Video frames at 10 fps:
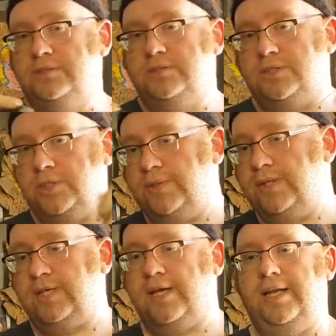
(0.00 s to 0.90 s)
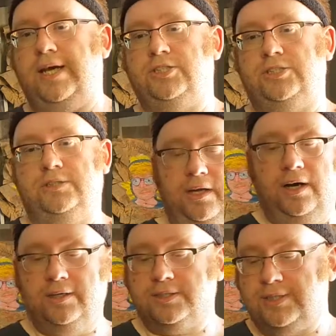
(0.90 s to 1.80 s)
do another connection.
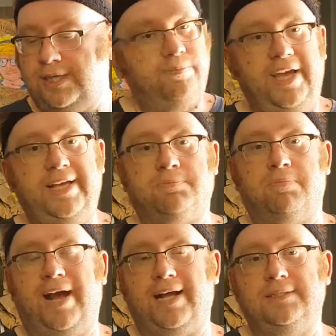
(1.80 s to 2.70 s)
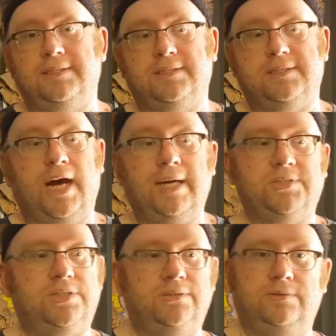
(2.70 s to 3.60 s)
Honestly, it's practice. I'm
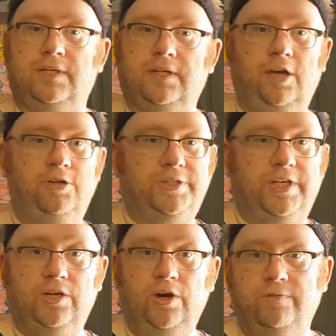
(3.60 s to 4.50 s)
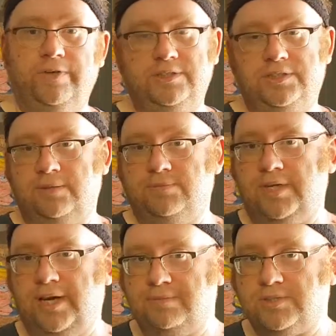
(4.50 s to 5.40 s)
still not 100% confident sometimes